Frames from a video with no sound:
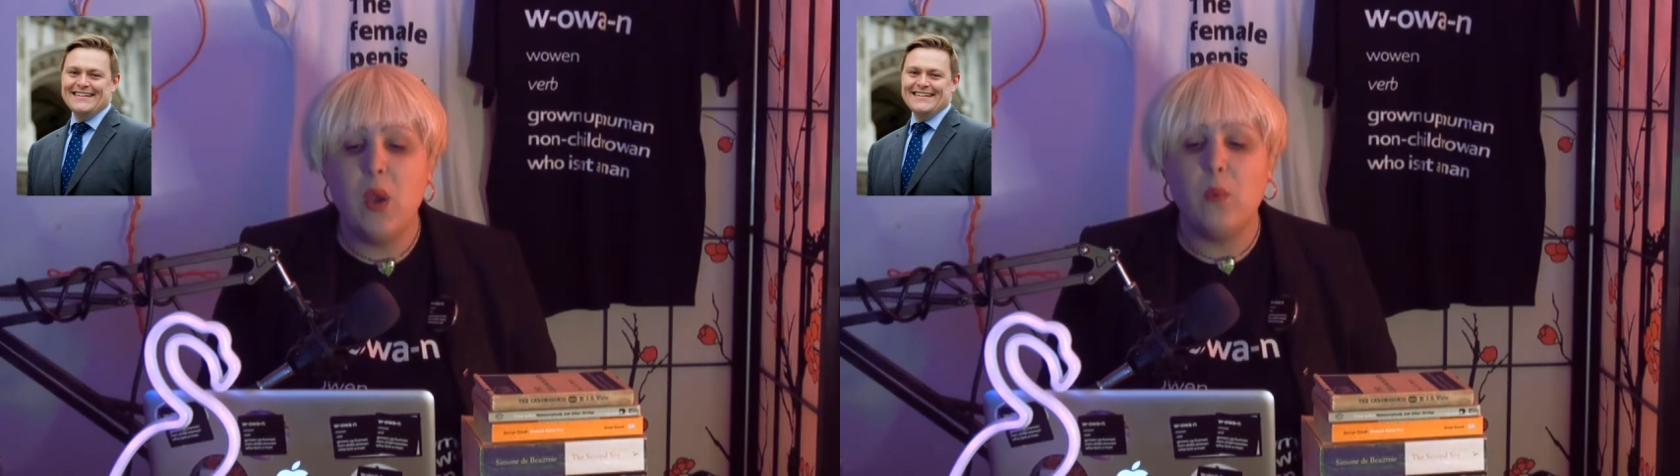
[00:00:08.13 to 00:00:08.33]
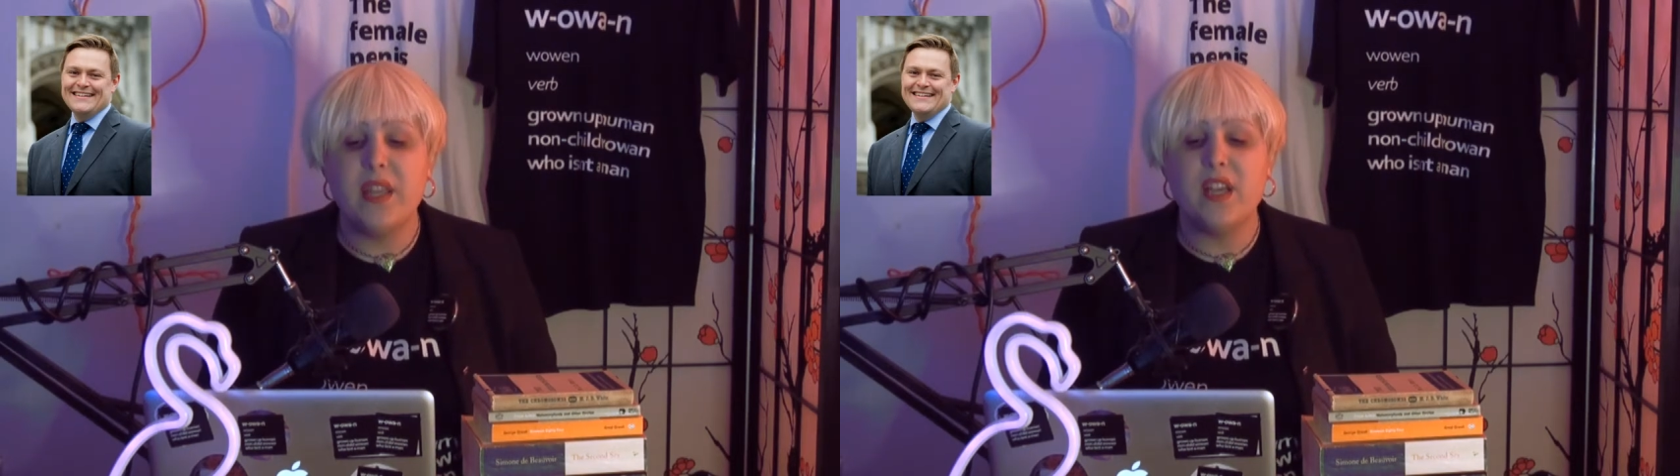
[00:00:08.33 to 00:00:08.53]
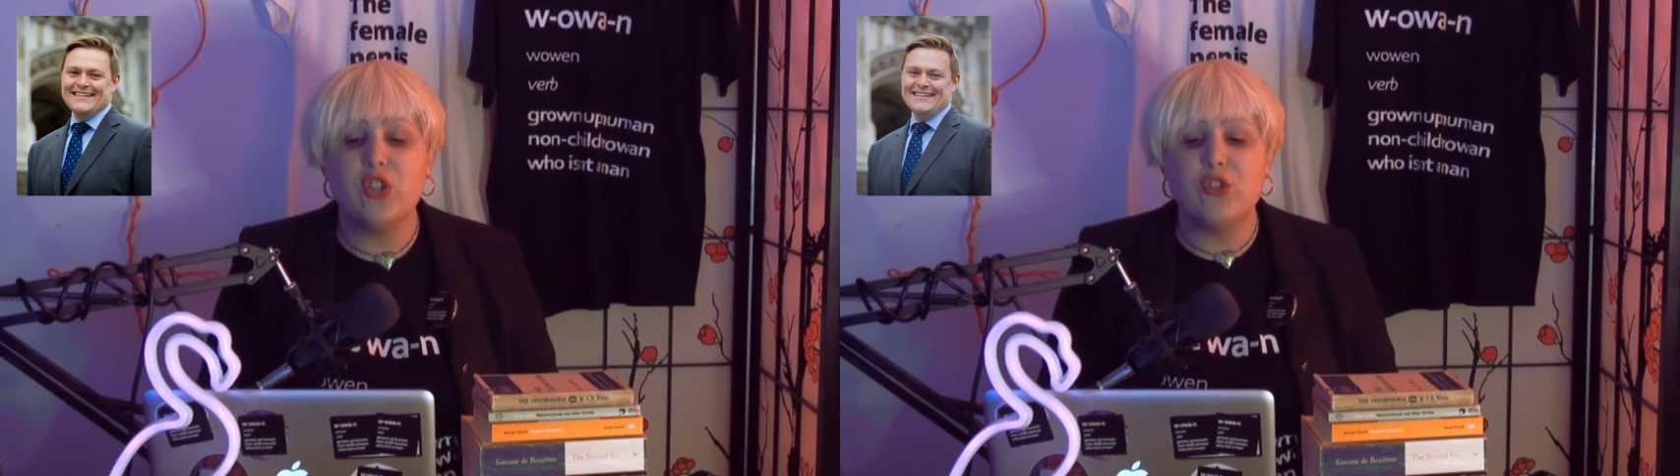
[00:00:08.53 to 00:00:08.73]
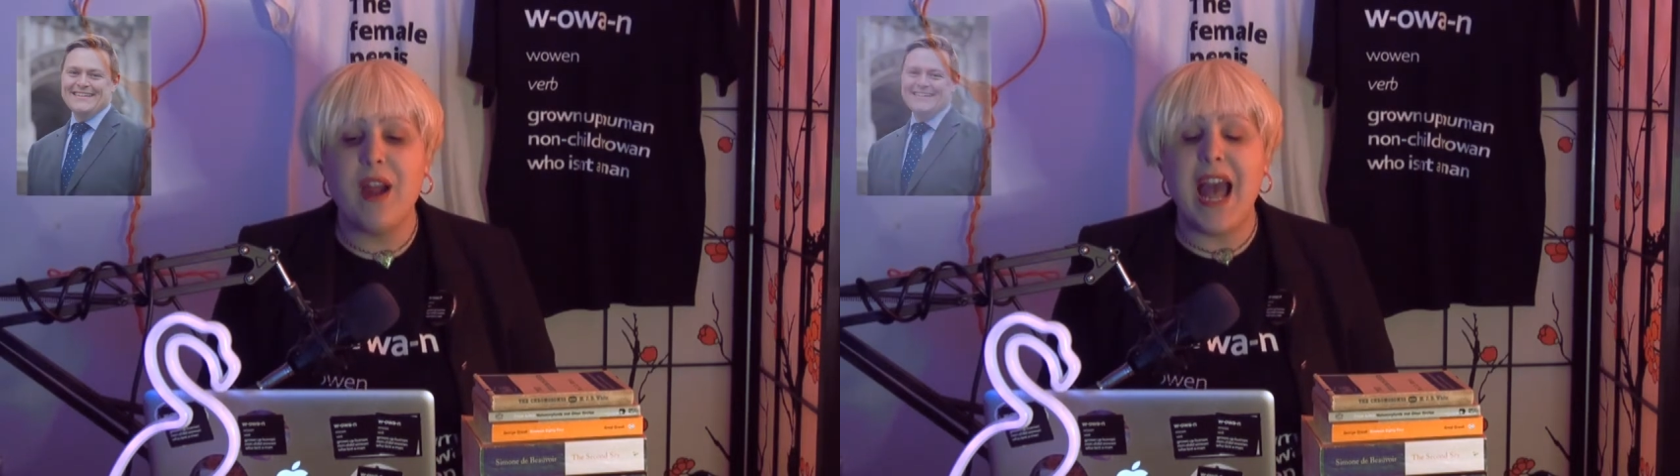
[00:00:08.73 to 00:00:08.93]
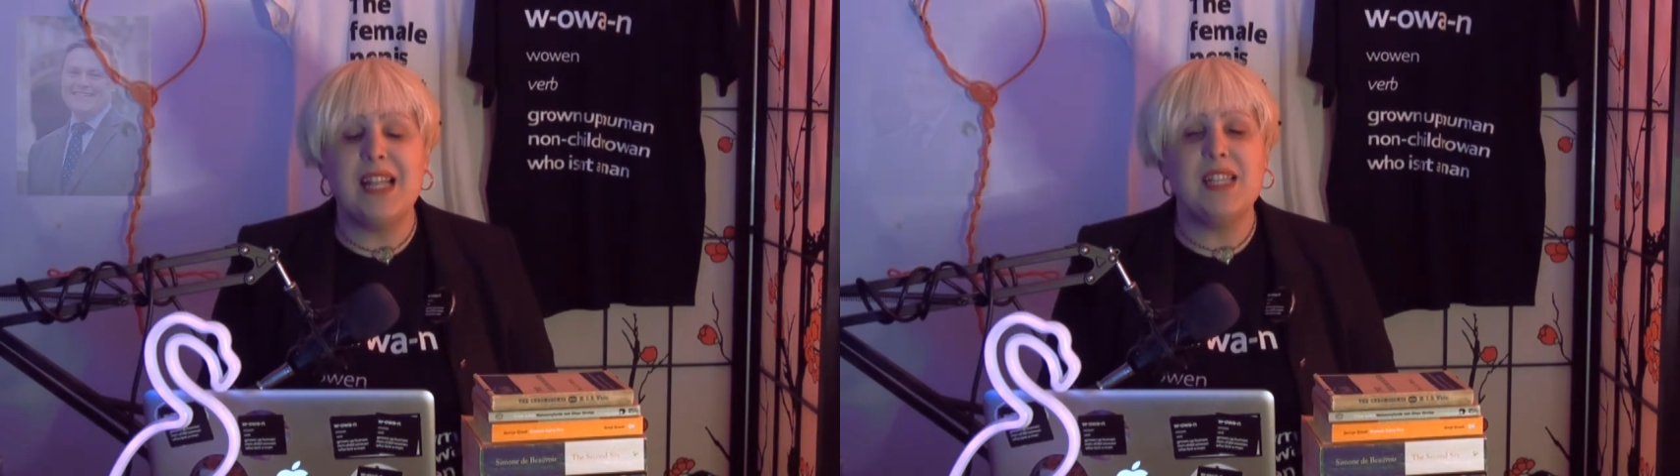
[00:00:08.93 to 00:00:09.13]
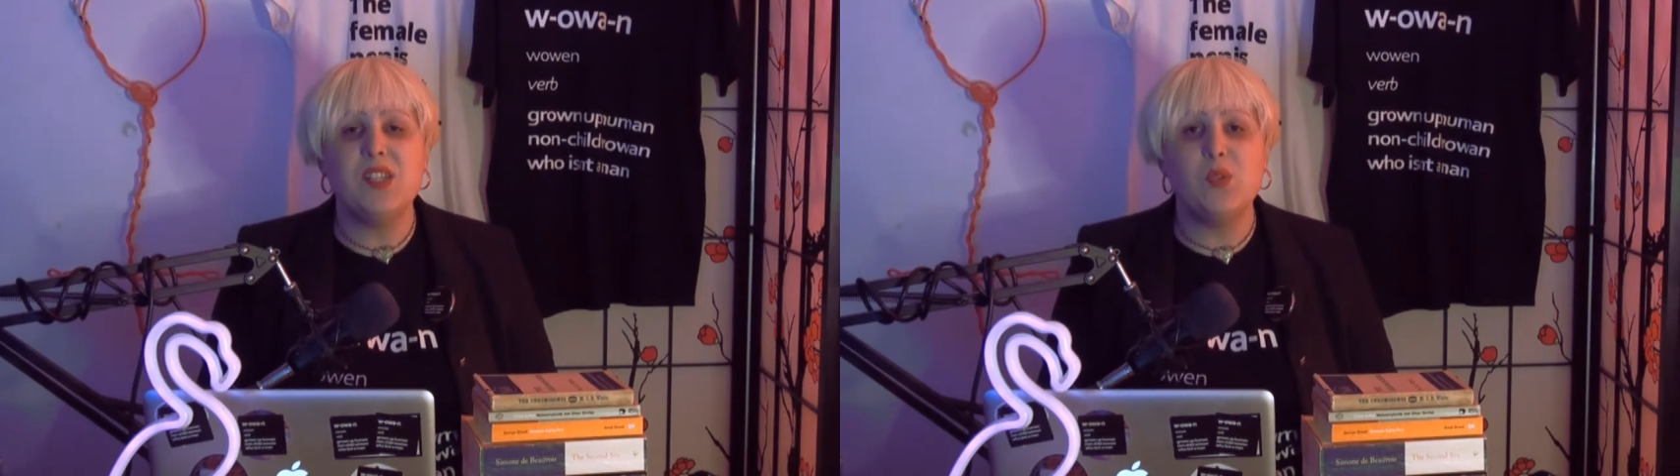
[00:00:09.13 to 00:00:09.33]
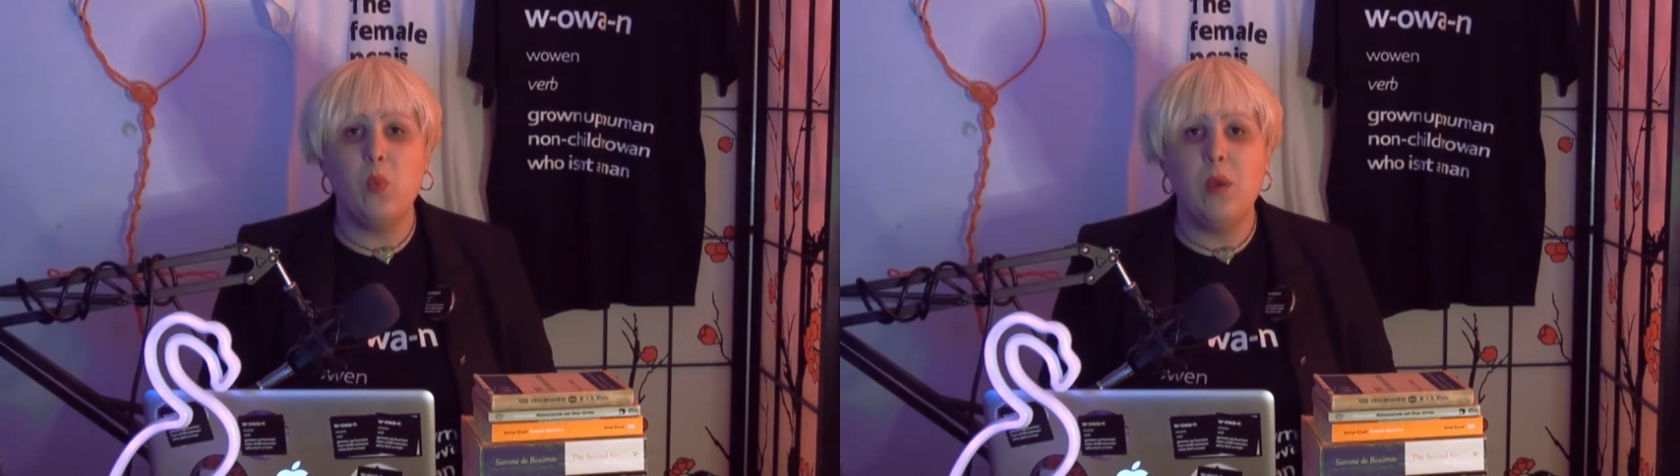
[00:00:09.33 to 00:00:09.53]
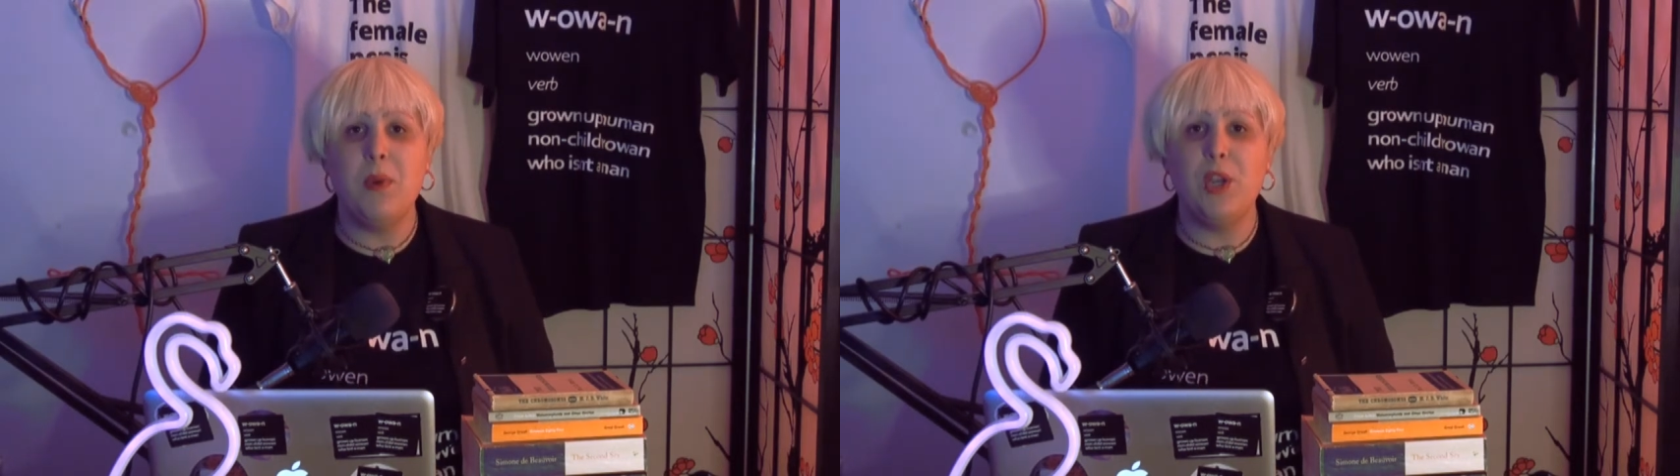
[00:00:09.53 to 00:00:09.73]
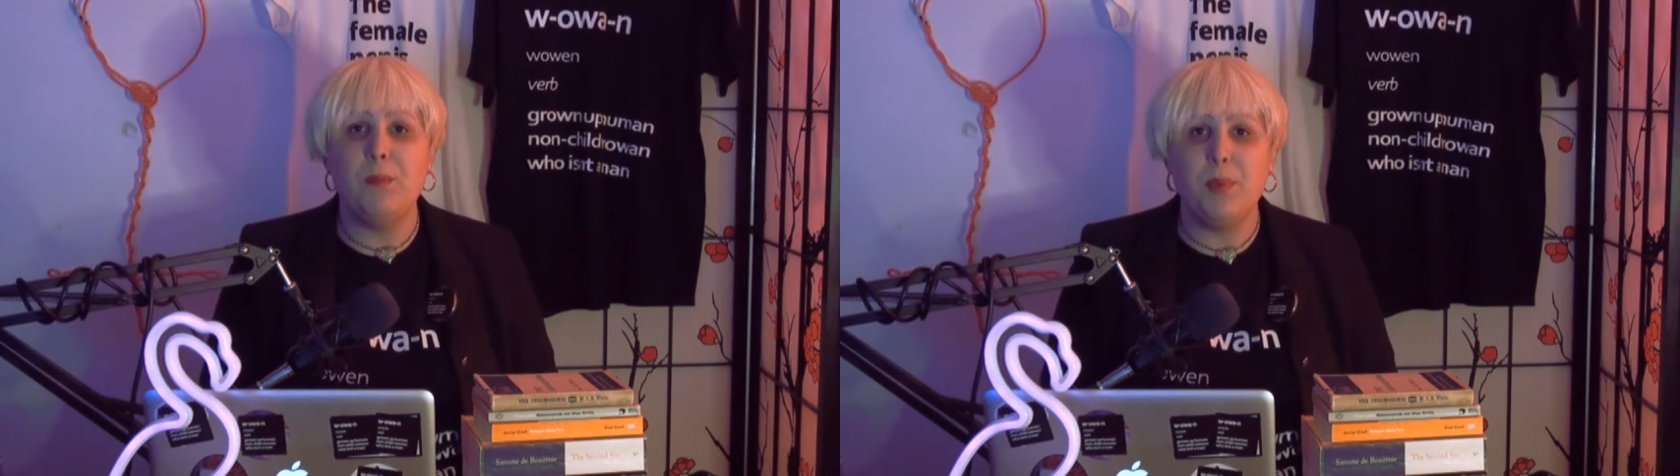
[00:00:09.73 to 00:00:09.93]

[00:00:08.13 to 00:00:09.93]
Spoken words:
with a trans woman